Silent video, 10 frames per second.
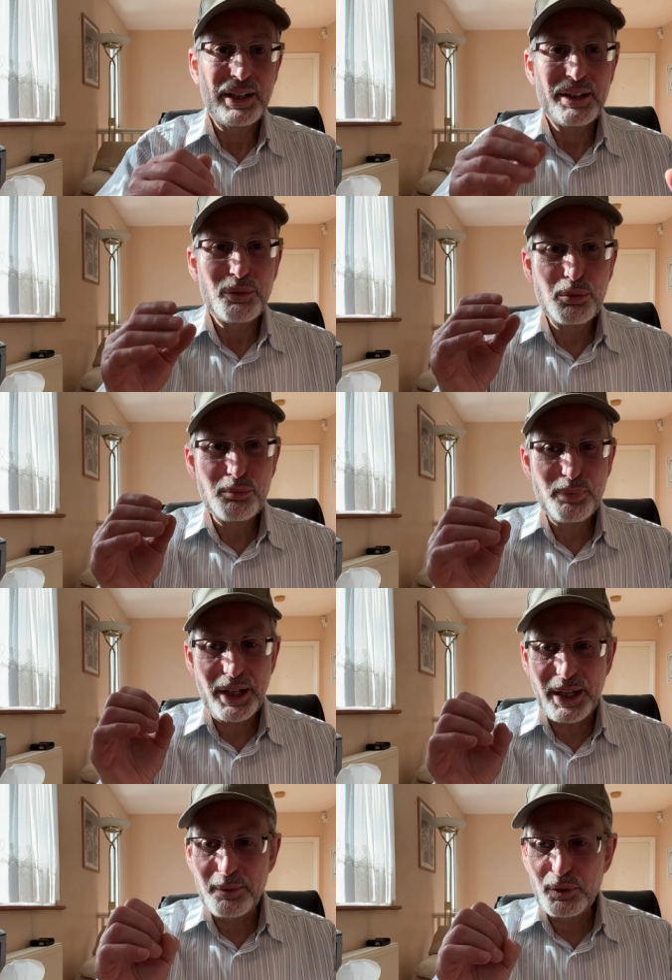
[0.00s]
won't be
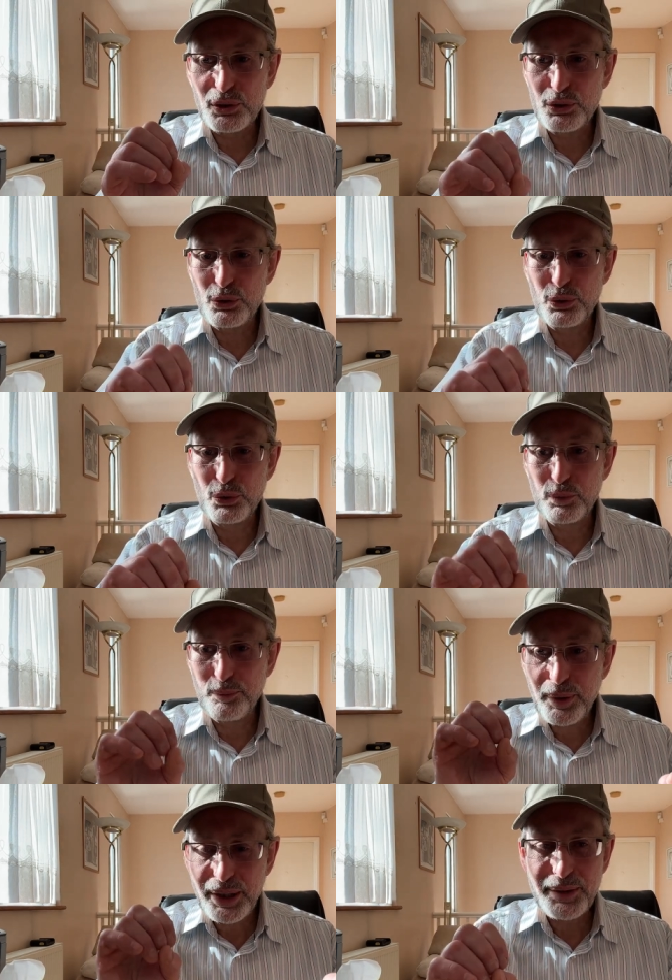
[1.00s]
able to
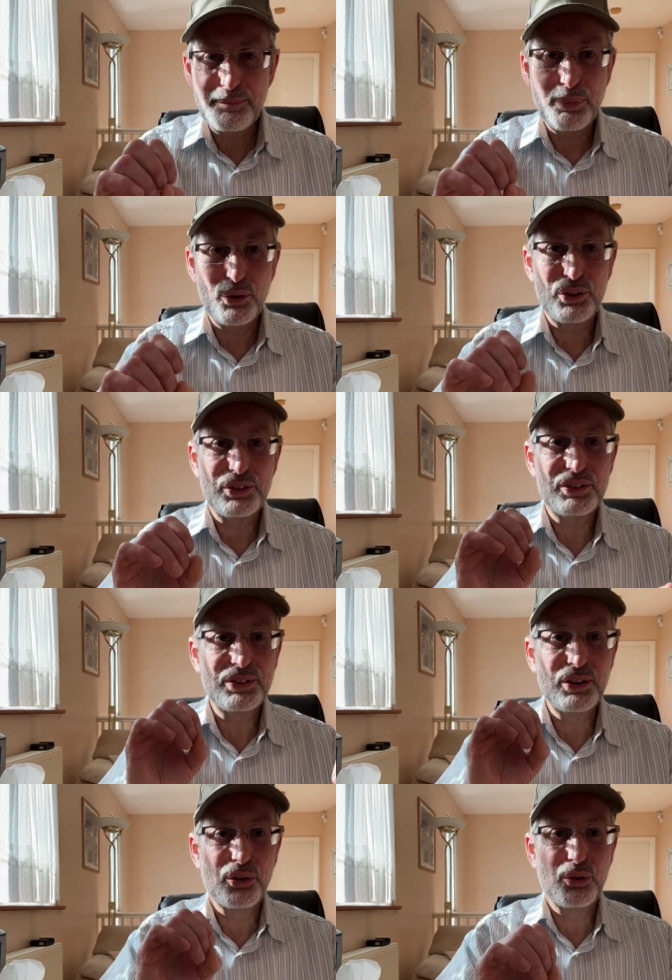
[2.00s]
pinpoint
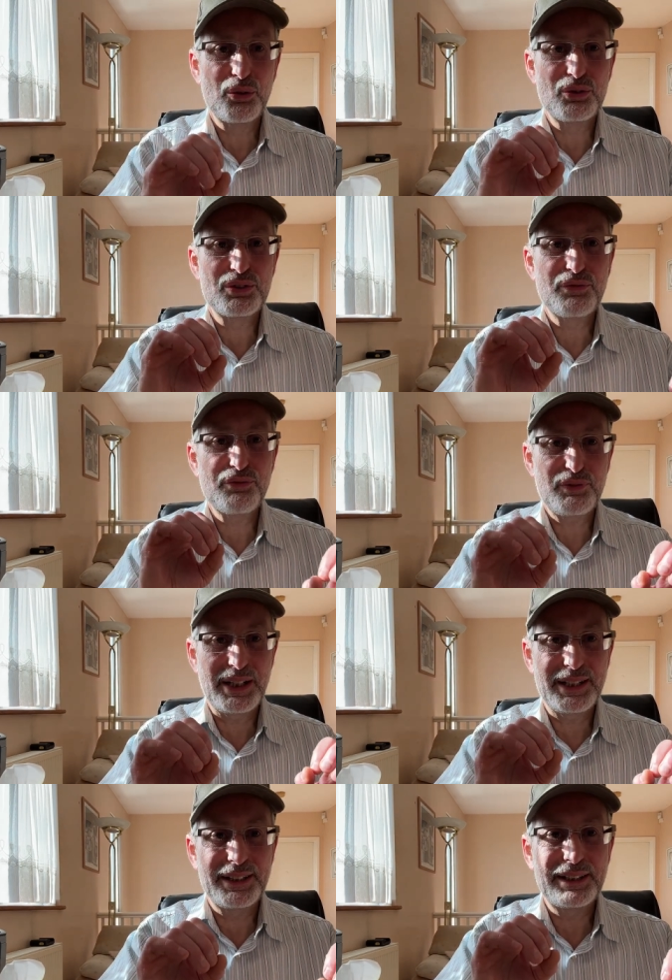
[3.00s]
those
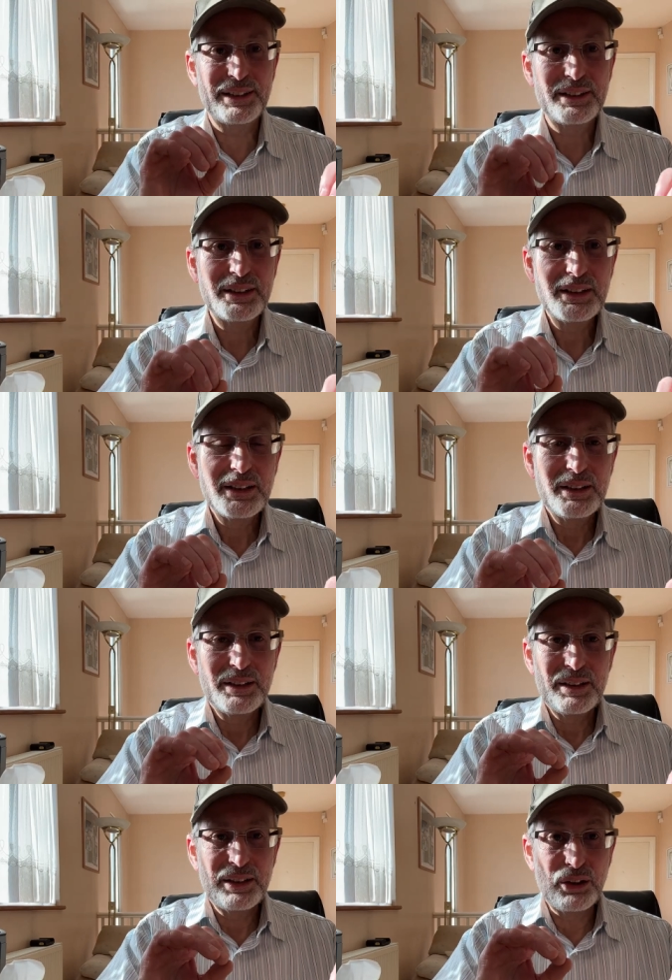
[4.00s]
fine
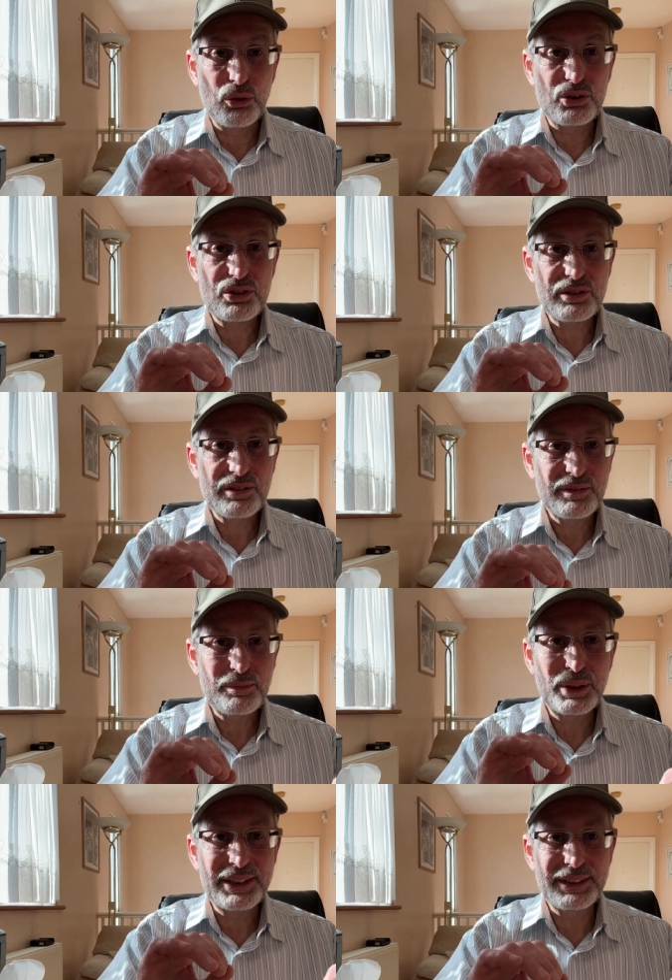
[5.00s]
notes
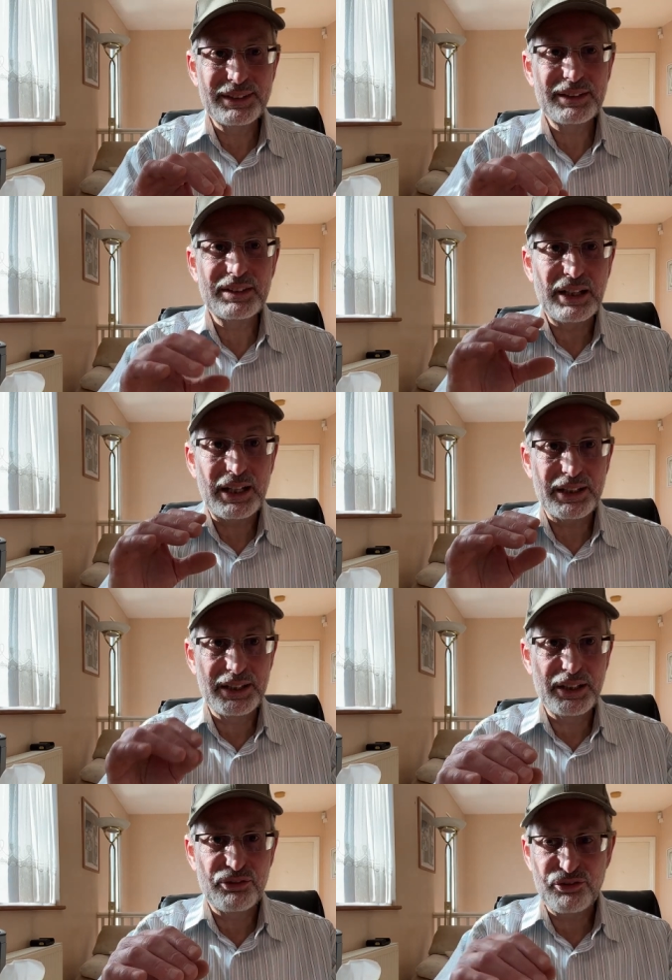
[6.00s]
within that
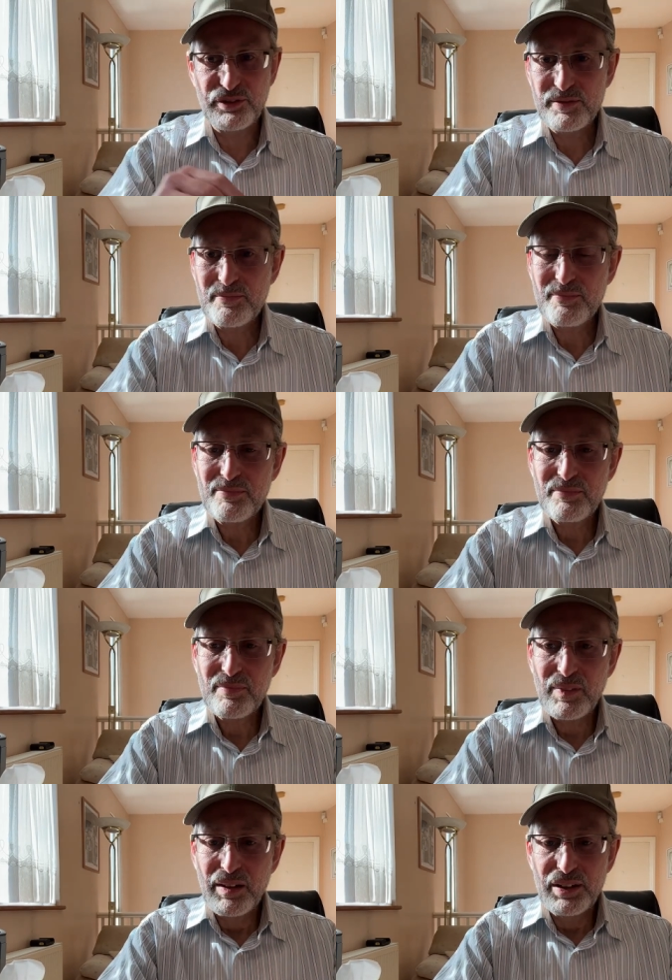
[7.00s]
leaf.
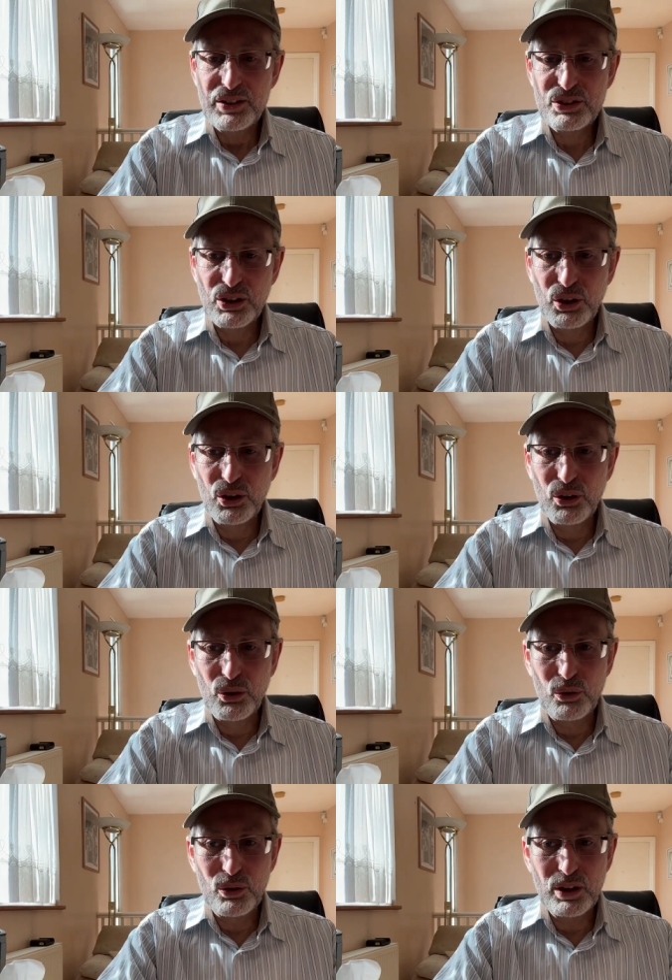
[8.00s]
So